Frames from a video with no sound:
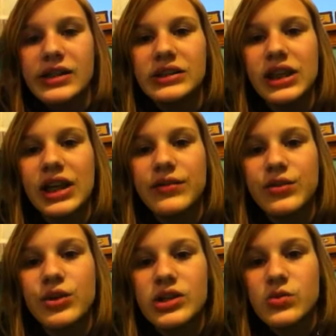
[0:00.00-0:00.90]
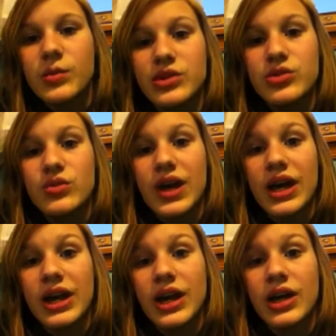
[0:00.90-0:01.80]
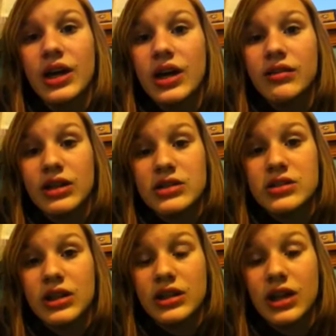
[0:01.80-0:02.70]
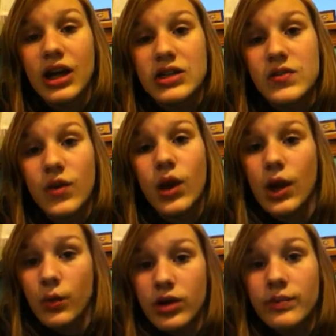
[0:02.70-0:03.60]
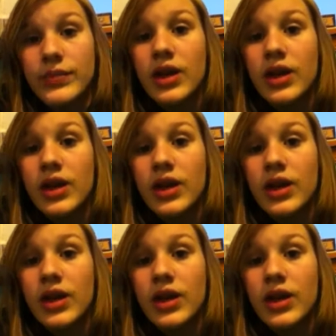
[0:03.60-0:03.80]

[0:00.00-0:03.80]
like if you guys want me to do that and I, and that's like the highest vote, I will.